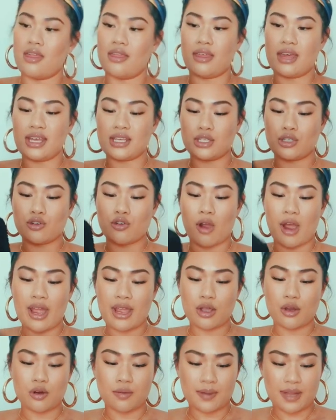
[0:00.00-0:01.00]
this
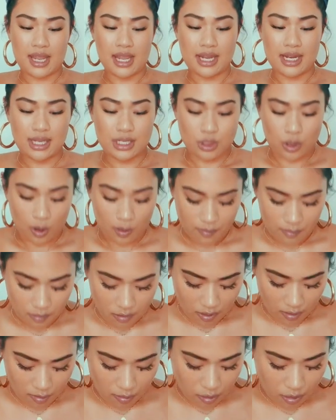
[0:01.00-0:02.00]
triangle bikini top
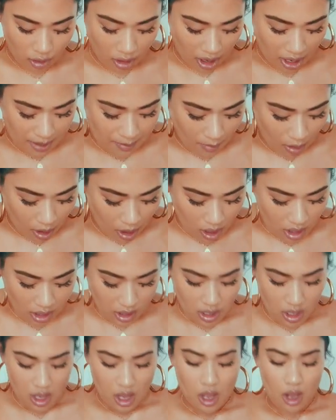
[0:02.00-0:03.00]
from
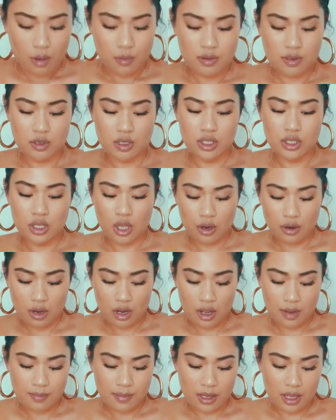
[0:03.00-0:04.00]
Primark which was so
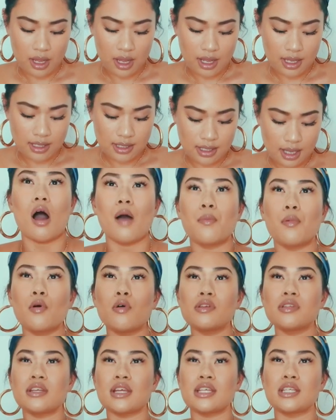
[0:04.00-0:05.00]
good because I
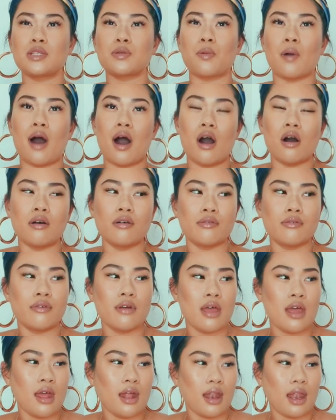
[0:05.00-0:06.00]
bought a size 12
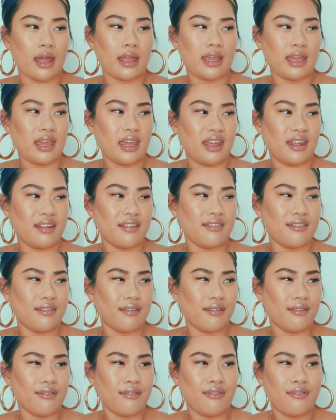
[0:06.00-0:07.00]
like
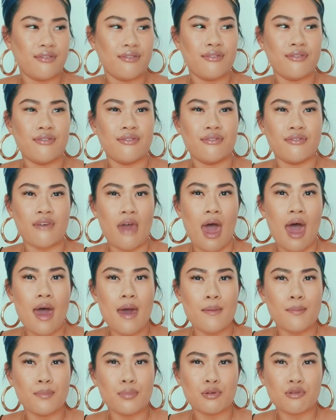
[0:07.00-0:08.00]
in
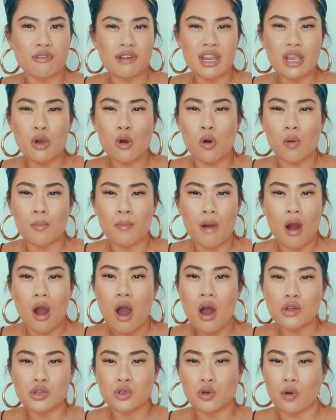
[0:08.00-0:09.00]
February or
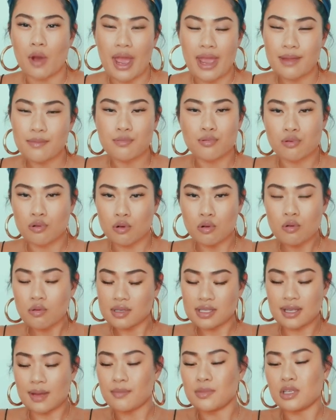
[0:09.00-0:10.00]
March or
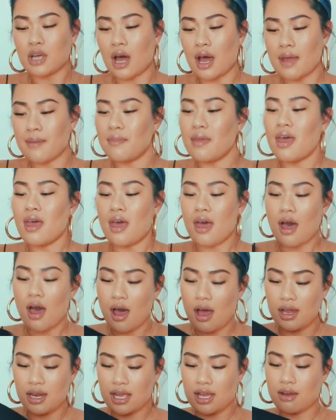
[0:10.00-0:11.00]
April, sometime
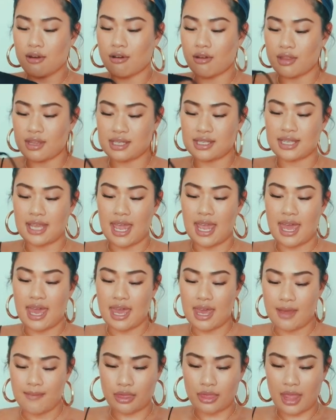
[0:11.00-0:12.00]
earlier on this
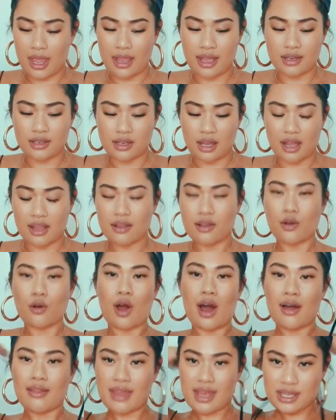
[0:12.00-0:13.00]
year, they had like
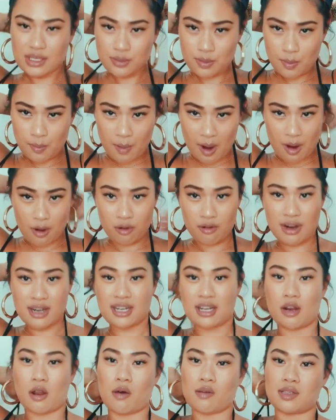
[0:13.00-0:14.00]
got out their swimwear
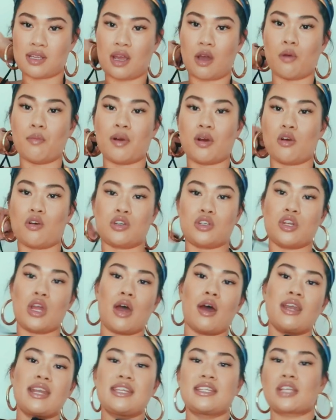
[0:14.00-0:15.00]
already and I was like, oh my gosh,
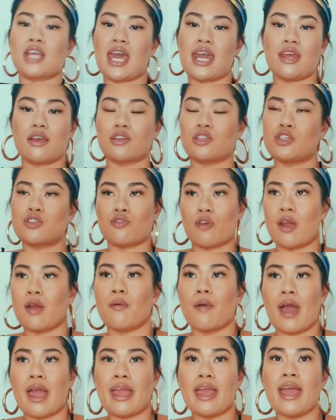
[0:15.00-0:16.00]
no, I need to get it straight
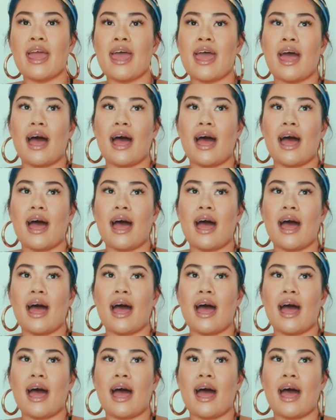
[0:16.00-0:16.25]
away.